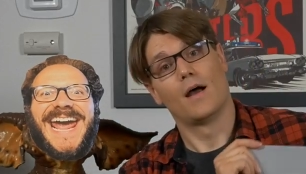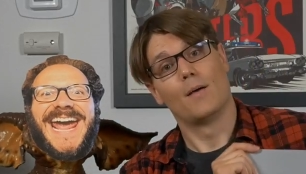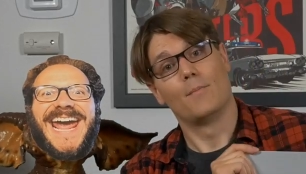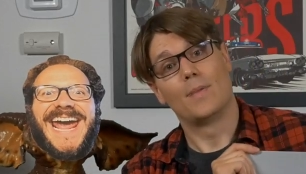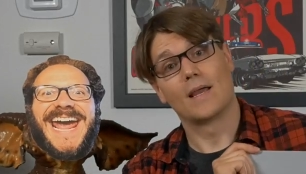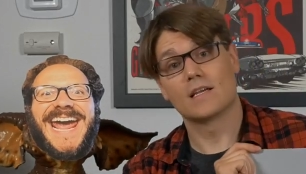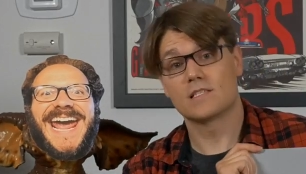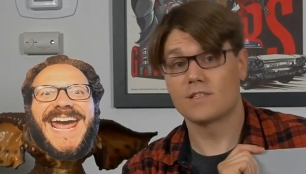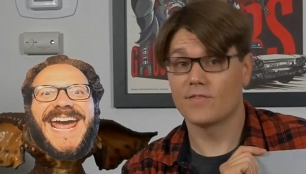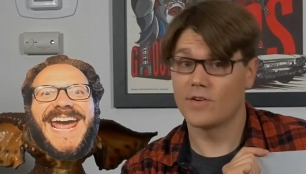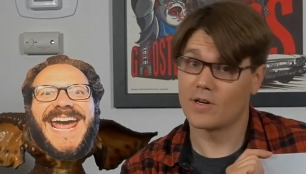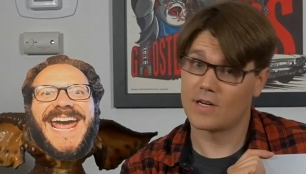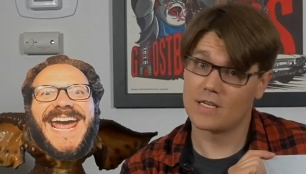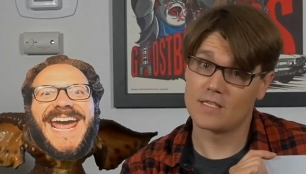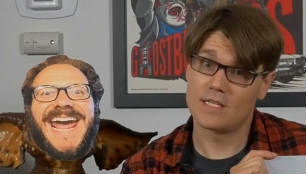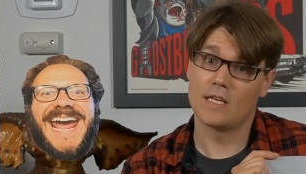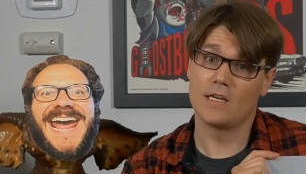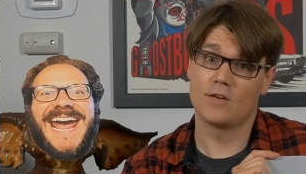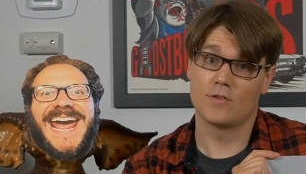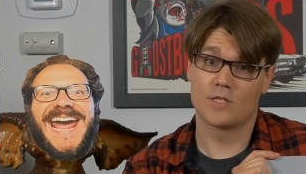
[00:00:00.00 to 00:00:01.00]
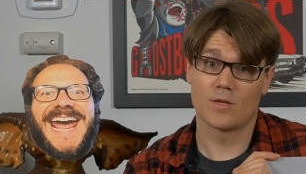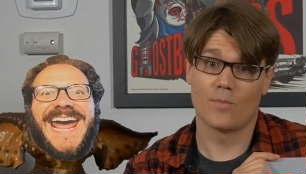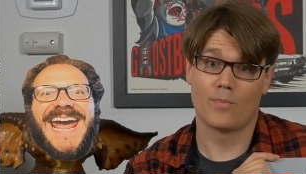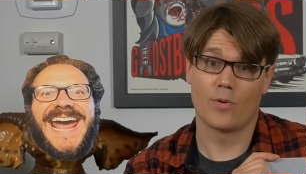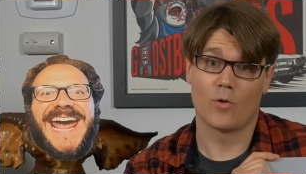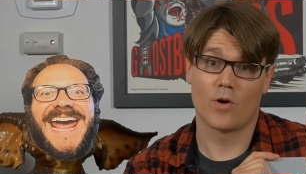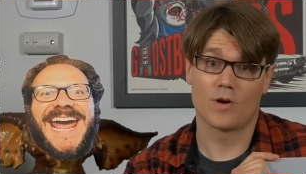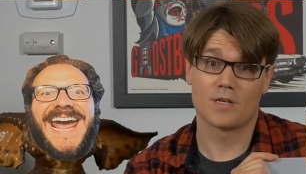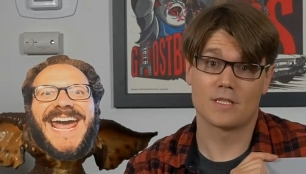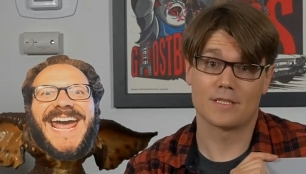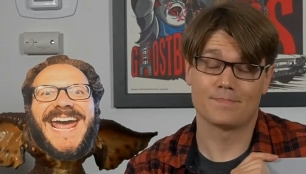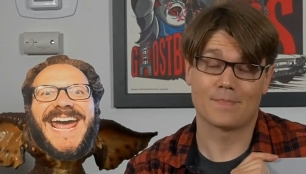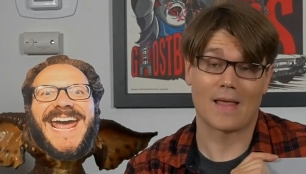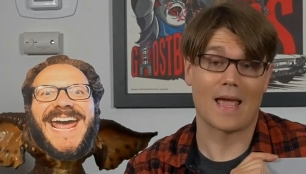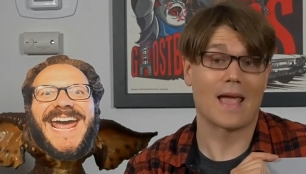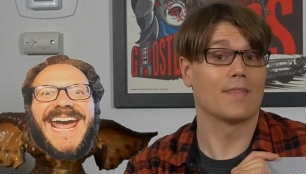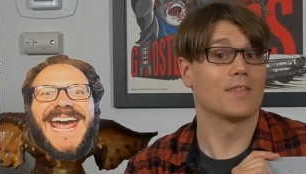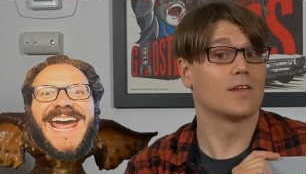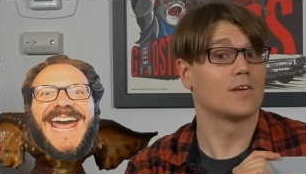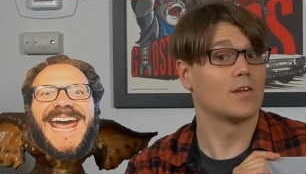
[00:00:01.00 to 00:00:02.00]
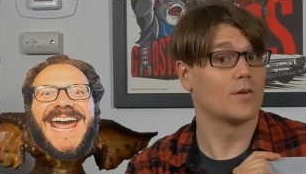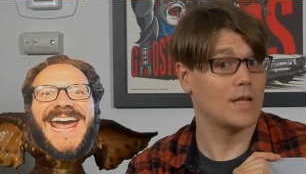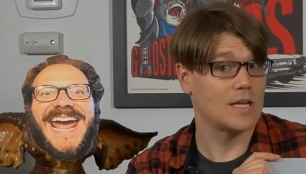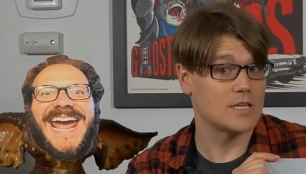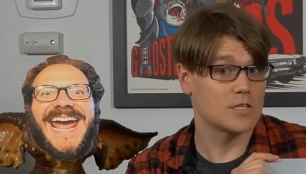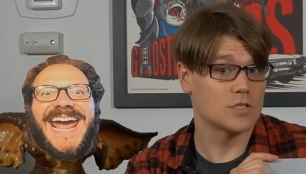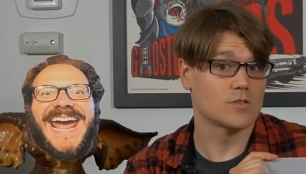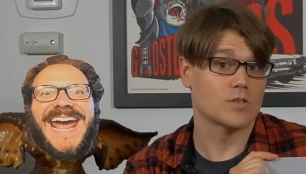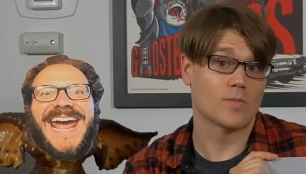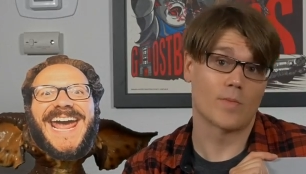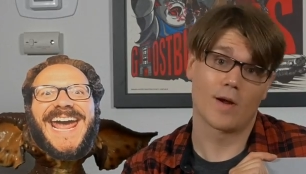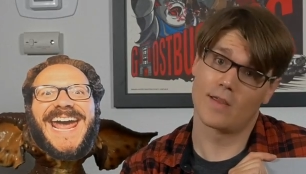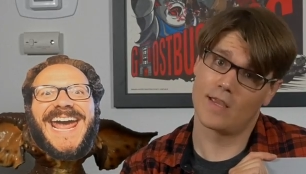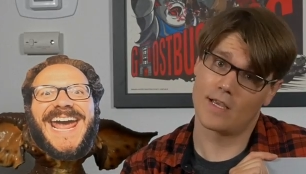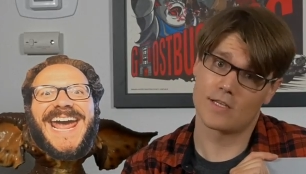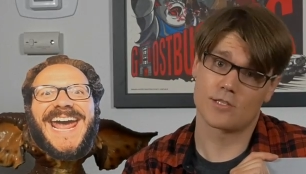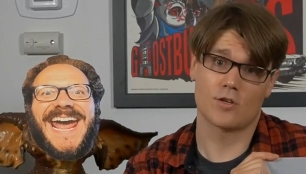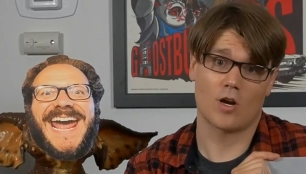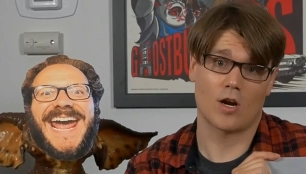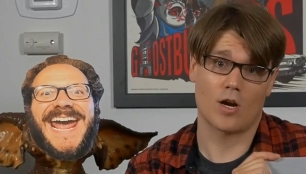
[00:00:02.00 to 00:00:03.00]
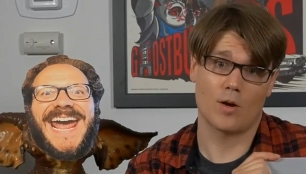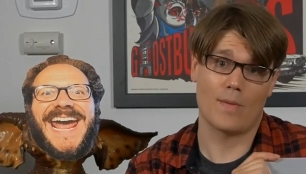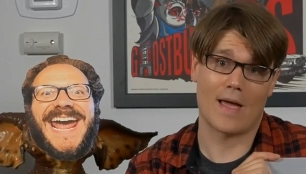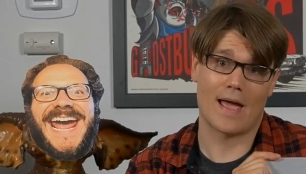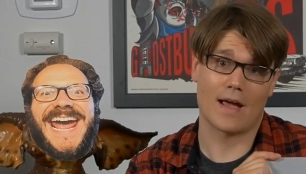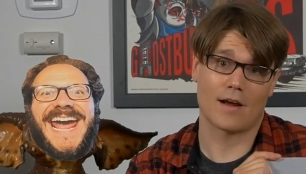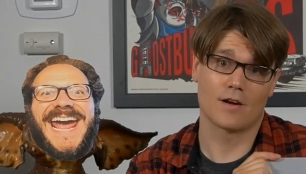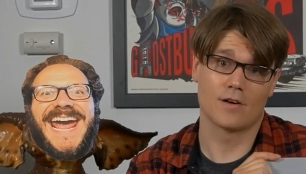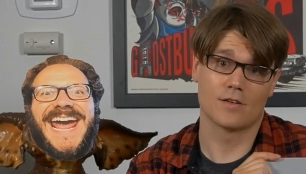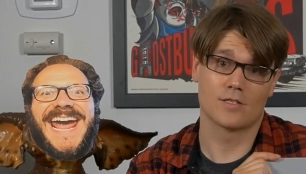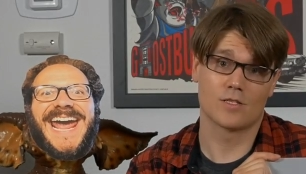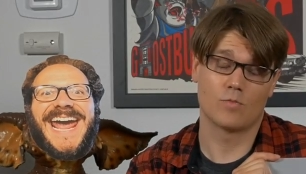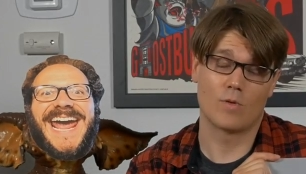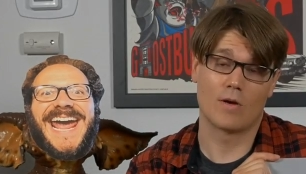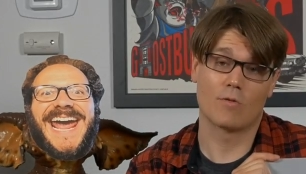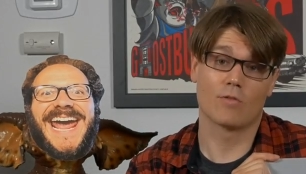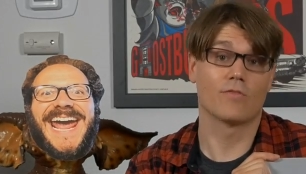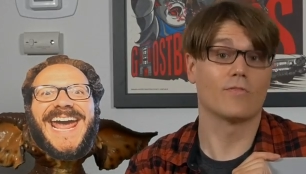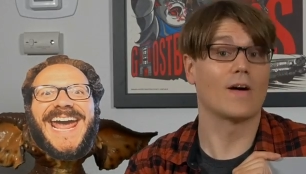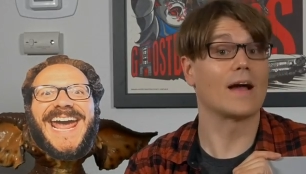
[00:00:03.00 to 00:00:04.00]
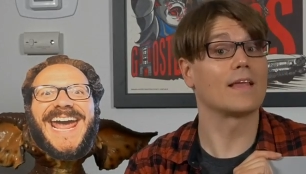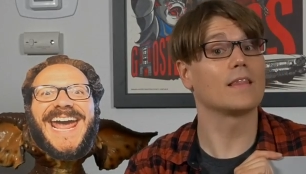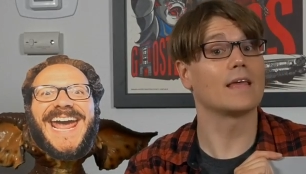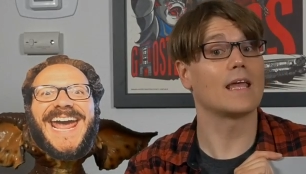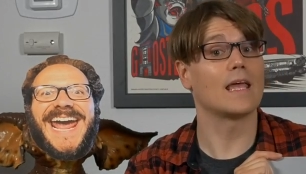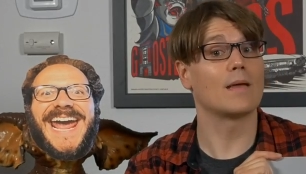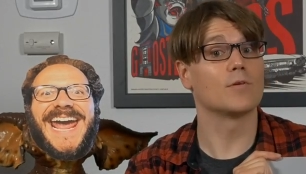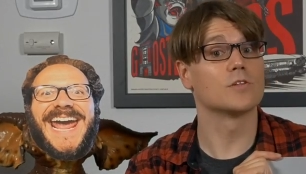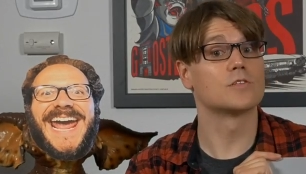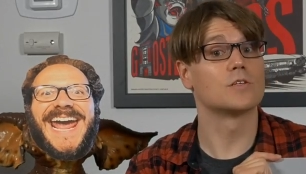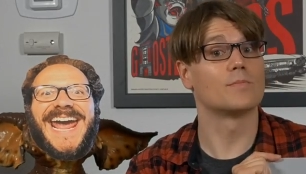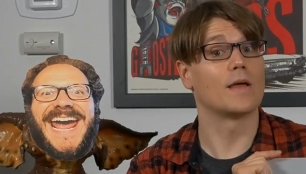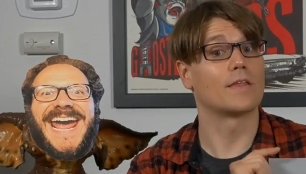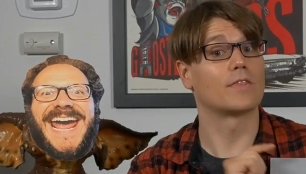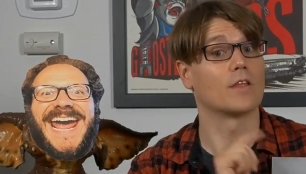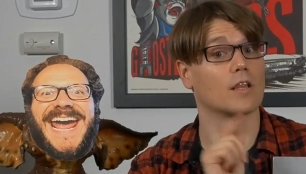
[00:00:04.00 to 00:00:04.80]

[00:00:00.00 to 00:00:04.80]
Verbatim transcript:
Speaker 1: Because of your continued support and the donations from our Kickstarter backers, we were finally able to make